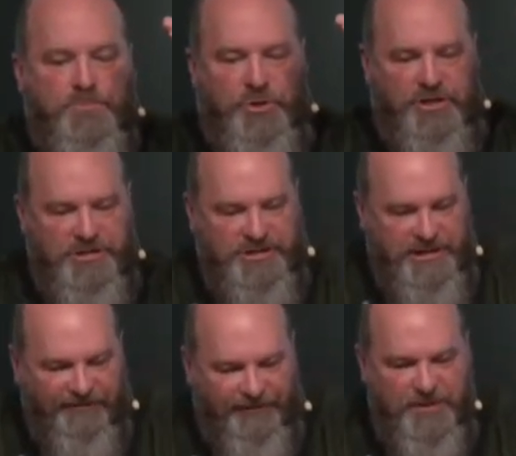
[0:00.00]
to the
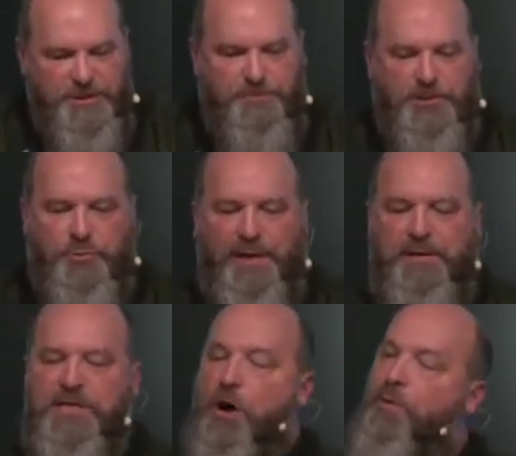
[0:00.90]
difference
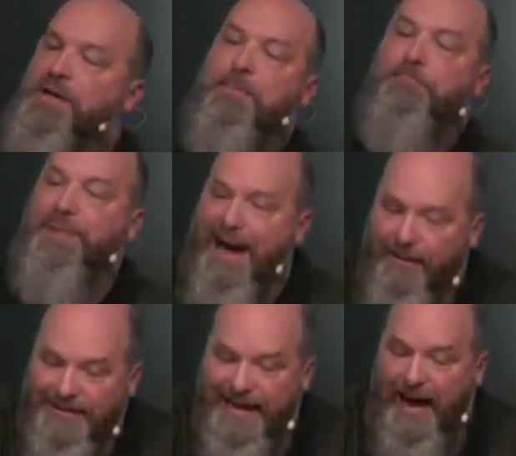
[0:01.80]
between knowing
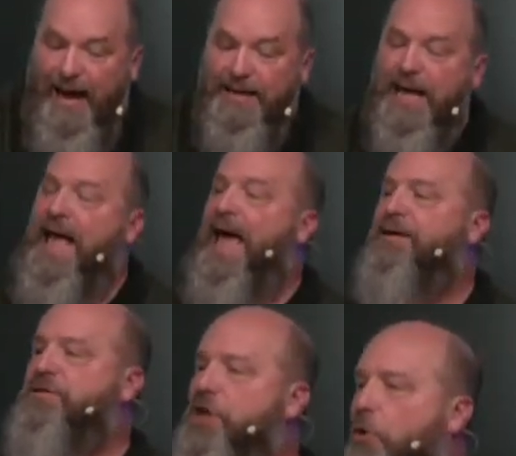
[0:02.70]
about God
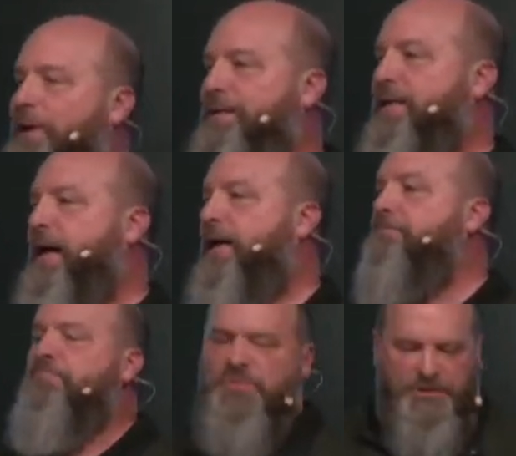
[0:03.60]
and knowing God.
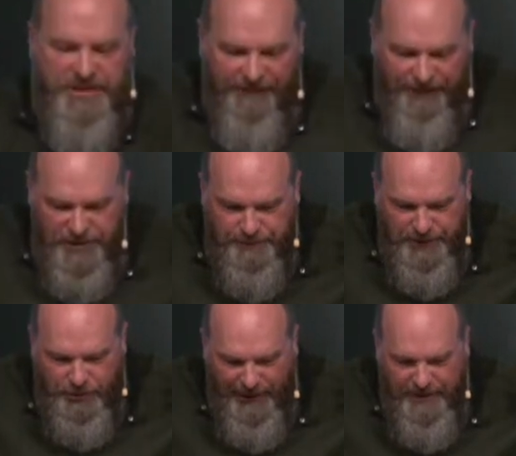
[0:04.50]
The difference
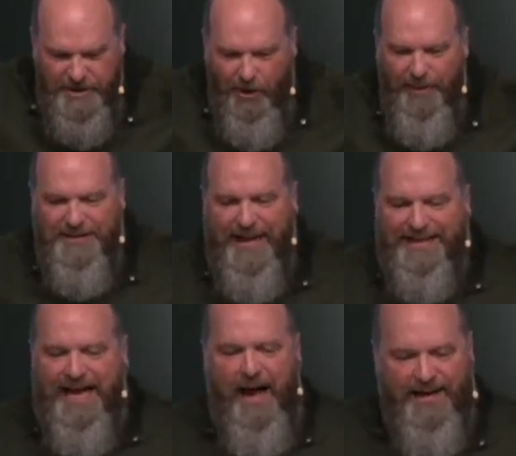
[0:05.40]
between knowing that
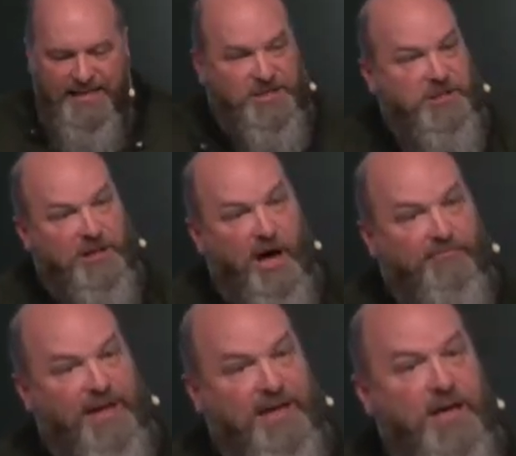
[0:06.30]
God is
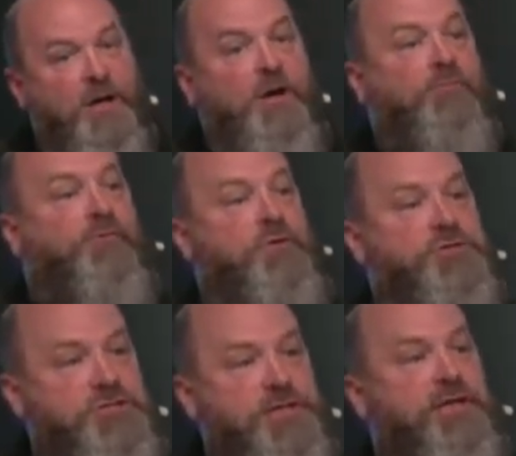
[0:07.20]
loving
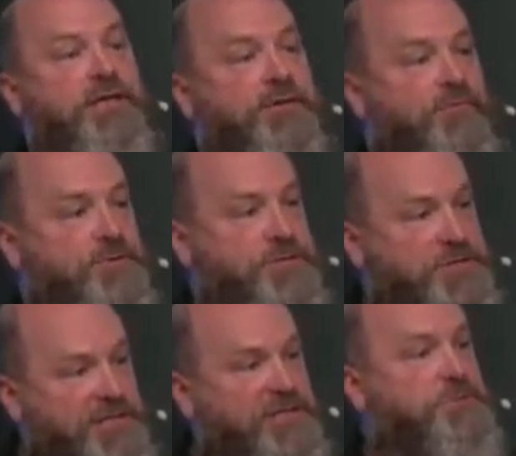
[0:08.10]
versus
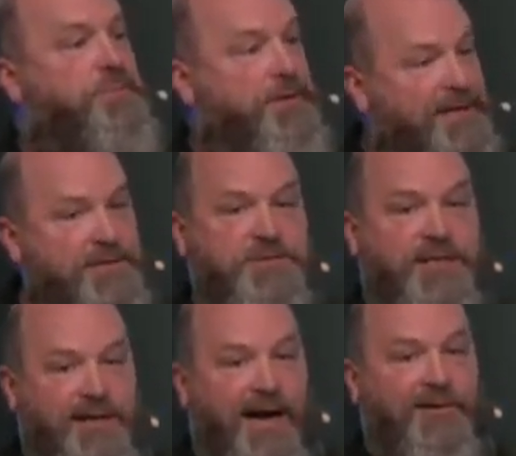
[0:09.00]

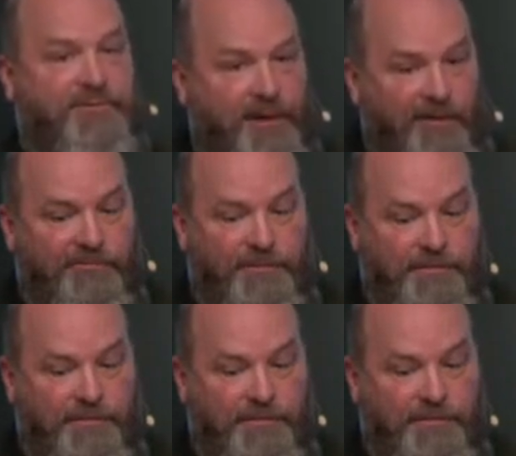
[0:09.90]
experiencing God's love.